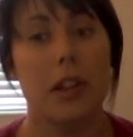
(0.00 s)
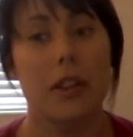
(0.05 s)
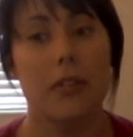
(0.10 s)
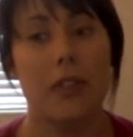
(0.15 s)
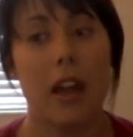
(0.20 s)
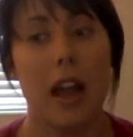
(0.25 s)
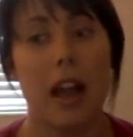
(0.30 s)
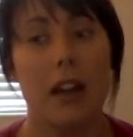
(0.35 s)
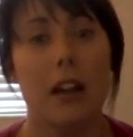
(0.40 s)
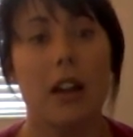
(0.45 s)

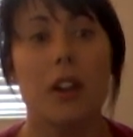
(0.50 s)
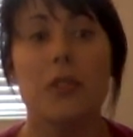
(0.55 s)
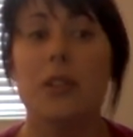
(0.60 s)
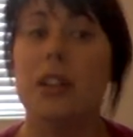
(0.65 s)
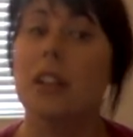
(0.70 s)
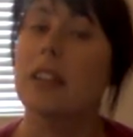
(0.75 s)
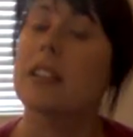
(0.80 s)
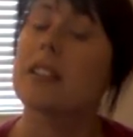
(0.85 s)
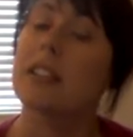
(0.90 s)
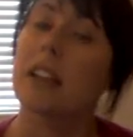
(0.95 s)
they've had
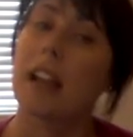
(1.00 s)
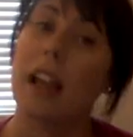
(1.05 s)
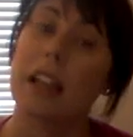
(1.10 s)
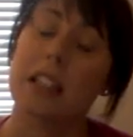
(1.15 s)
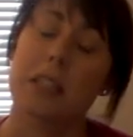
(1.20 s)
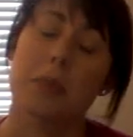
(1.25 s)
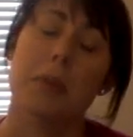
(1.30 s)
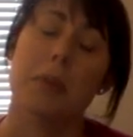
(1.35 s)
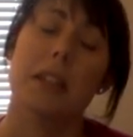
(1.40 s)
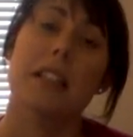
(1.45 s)
unrealistic
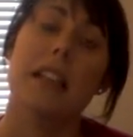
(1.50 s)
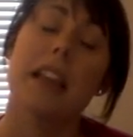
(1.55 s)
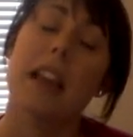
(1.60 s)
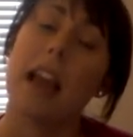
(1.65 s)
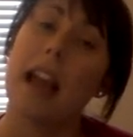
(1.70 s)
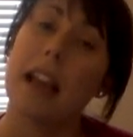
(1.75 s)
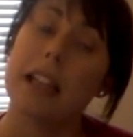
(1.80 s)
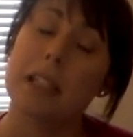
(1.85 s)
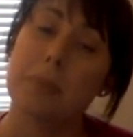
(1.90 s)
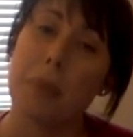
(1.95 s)

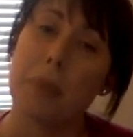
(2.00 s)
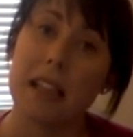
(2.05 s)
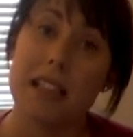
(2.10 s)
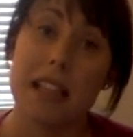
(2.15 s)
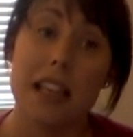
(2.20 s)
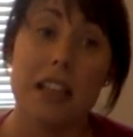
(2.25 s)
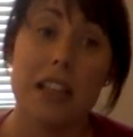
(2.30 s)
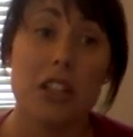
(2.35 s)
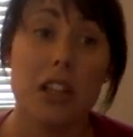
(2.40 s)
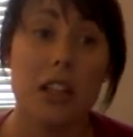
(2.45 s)

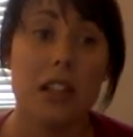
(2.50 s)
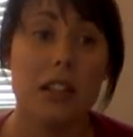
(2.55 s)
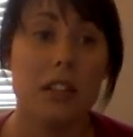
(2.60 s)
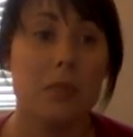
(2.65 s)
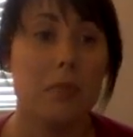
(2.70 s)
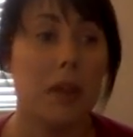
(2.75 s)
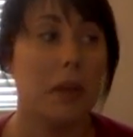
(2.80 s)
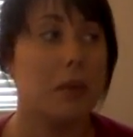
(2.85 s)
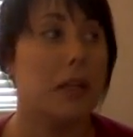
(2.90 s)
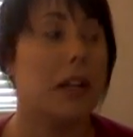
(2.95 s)

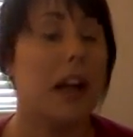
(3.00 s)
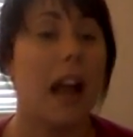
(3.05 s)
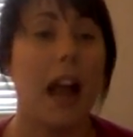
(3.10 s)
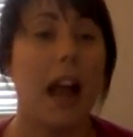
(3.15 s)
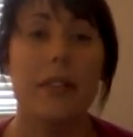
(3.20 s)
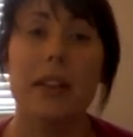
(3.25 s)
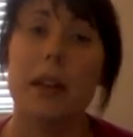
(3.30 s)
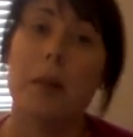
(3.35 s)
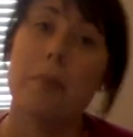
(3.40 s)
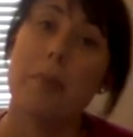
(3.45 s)
expectations. Maybe you're
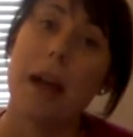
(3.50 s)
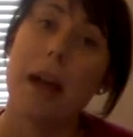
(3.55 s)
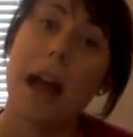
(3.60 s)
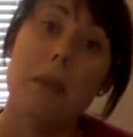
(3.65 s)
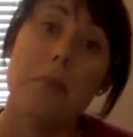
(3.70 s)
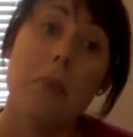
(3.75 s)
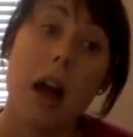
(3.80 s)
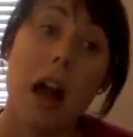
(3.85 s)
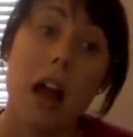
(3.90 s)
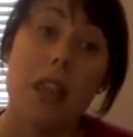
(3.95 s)
having a
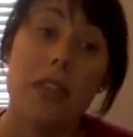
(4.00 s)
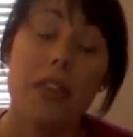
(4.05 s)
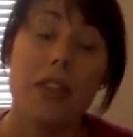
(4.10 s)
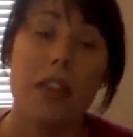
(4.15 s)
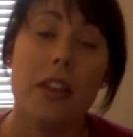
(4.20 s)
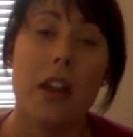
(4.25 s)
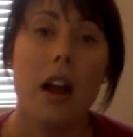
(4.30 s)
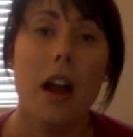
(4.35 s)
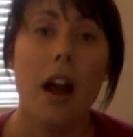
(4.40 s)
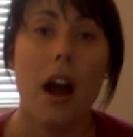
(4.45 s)
bad
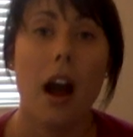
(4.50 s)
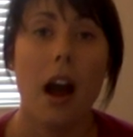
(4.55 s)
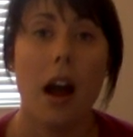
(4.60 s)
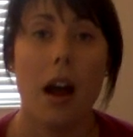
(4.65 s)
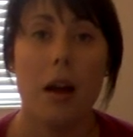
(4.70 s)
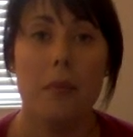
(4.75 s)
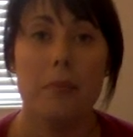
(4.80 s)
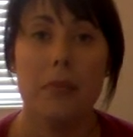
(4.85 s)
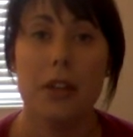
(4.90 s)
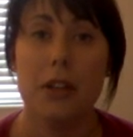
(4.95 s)
month.
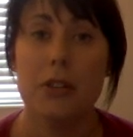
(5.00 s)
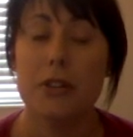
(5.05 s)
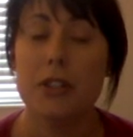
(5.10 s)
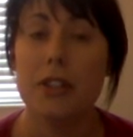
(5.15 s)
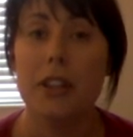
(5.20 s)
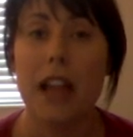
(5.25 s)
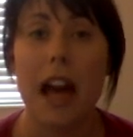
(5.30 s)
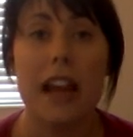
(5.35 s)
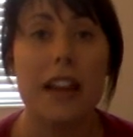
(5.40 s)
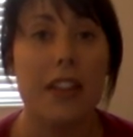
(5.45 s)

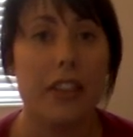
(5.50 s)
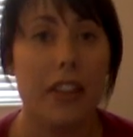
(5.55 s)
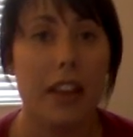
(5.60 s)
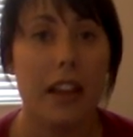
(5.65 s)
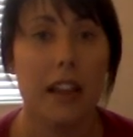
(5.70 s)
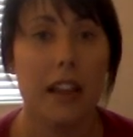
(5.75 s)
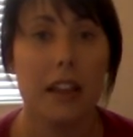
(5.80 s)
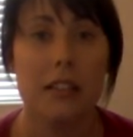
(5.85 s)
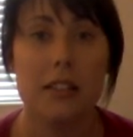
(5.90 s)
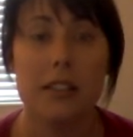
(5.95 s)
There's a lot of
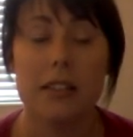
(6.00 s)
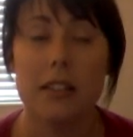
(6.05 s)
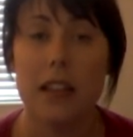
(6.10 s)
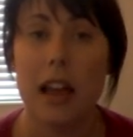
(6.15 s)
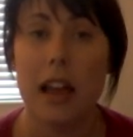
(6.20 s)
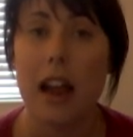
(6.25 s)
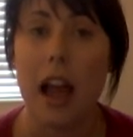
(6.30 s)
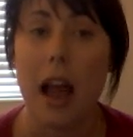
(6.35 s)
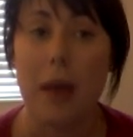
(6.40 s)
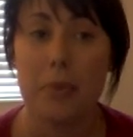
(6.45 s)
things,
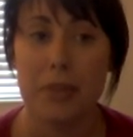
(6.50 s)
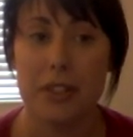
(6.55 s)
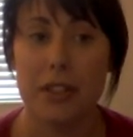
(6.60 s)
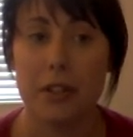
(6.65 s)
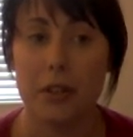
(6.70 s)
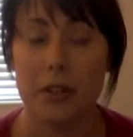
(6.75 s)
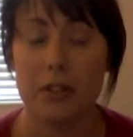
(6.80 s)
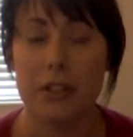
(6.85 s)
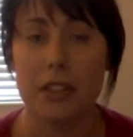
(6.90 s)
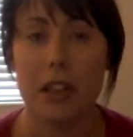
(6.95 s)
a lot of
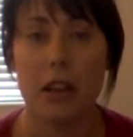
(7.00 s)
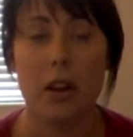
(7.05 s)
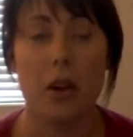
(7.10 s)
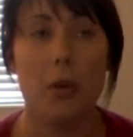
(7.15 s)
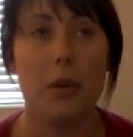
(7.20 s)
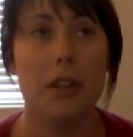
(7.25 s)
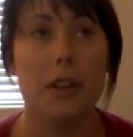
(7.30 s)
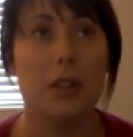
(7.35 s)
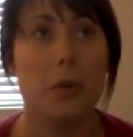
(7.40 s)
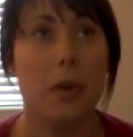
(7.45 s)
obstacles that
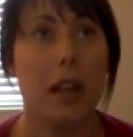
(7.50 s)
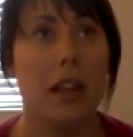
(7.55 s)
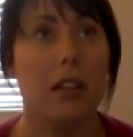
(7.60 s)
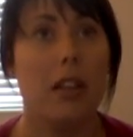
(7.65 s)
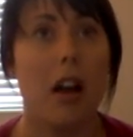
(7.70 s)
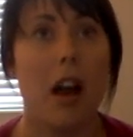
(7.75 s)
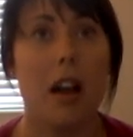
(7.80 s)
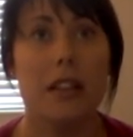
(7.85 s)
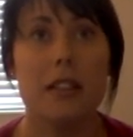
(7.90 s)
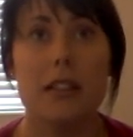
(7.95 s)
go into
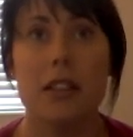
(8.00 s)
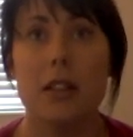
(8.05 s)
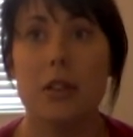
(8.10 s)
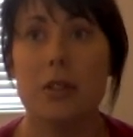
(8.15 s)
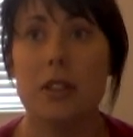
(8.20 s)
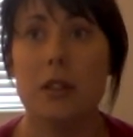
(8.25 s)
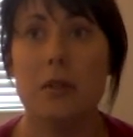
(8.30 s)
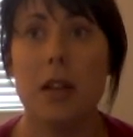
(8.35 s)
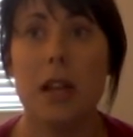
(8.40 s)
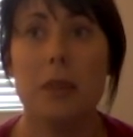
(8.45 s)
weight loss.
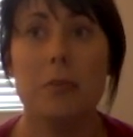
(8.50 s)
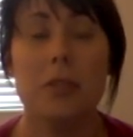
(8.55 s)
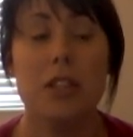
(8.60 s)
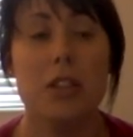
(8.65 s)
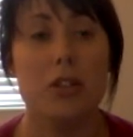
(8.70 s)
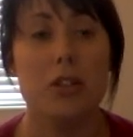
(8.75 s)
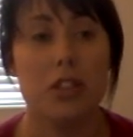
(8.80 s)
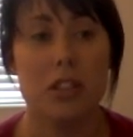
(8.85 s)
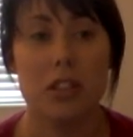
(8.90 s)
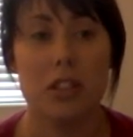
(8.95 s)
Sometimes
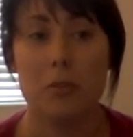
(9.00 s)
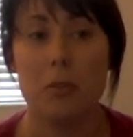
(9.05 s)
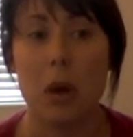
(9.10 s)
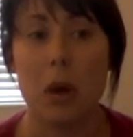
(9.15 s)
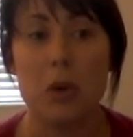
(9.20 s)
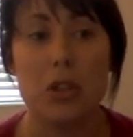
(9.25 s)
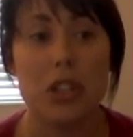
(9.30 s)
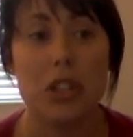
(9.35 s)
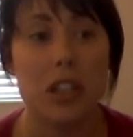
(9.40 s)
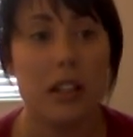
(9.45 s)
your just
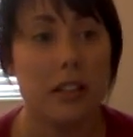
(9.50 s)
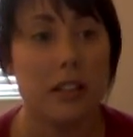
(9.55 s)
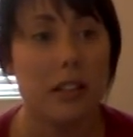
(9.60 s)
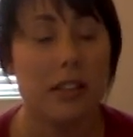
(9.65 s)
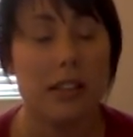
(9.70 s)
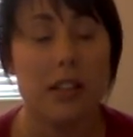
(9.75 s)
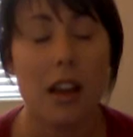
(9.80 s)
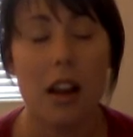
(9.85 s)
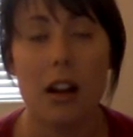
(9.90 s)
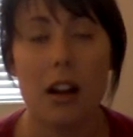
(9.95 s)

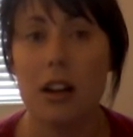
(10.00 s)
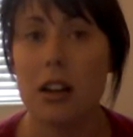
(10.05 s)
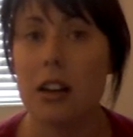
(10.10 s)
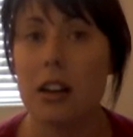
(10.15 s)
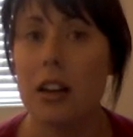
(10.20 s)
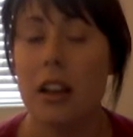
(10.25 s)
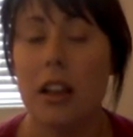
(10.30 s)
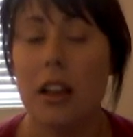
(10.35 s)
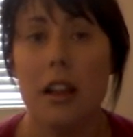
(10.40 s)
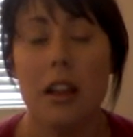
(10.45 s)
emotions
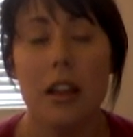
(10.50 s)
are,